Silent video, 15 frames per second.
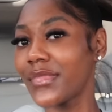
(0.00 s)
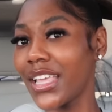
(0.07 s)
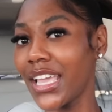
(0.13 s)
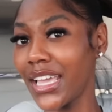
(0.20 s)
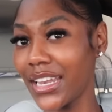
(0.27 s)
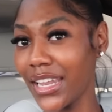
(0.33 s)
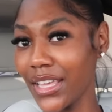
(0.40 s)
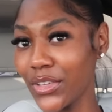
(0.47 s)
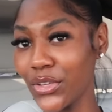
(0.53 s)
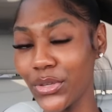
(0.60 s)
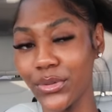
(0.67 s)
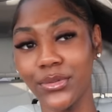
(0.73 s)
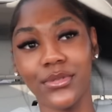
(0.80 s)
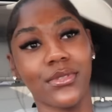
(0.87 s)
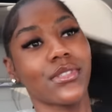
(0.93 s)
and they are
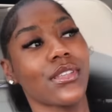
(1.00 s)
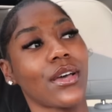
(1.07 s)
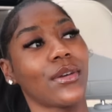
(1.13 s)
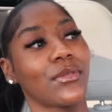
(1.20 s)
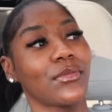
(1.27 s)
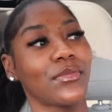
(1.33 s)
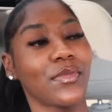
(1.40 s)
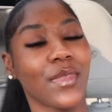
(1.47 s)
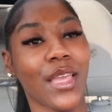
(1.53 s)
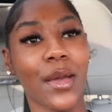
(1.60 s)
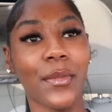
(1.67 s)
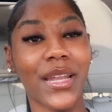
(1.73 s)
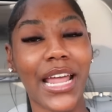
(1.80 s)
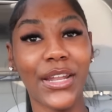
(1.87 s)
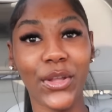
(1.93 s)
cute so
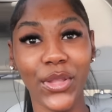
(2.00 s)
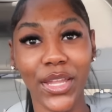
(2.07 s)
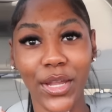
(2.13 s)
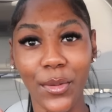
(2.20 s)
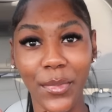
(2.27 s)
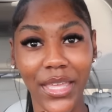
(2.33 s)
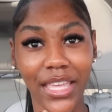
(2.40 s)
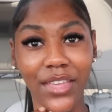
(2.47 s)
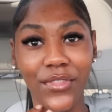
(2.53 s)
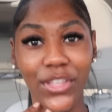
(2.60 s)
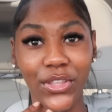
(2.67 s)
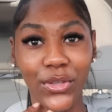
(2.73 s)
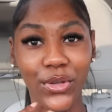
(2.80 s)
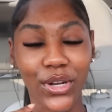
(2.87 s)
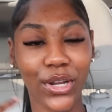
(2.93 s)
yeah but i know they're gonna be
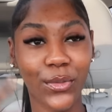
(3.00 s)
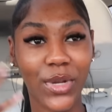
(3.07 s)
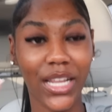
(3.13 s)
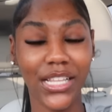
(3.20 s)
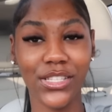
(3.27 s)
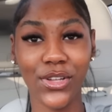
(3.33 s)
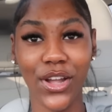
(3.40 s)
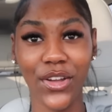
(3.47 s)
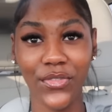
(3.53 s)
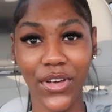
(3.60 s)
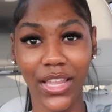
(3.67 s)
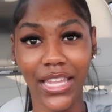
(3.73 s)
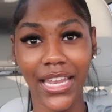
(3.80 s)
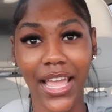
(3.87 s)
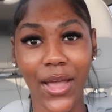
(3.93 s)
even cuter when they start
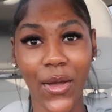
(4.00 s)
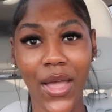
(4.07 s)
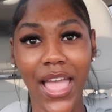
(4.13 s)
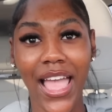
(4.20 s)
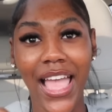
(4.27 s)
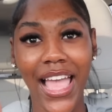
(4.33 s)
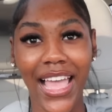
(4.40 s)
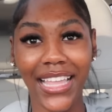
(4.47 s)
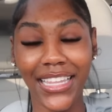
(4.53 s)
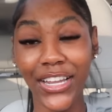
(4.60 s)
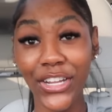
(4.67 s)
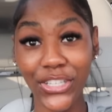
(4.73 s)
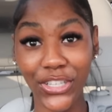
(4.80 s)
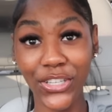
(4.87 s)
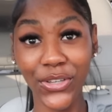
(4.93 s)
falling out
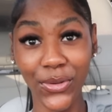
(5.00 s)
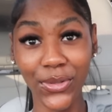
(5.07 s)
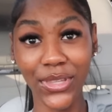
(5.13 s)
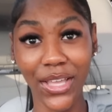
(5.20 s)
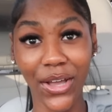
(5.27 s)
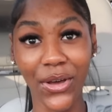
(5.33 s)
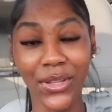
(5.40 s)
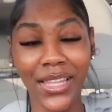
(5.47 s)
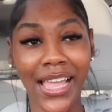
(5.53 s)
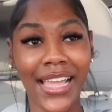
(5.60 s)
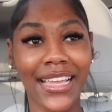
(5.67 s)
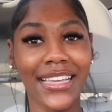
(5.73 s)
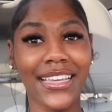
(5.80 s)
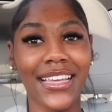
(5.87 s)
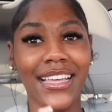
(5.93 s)
they're cute though
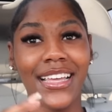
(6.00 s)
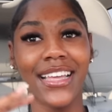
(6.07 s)
like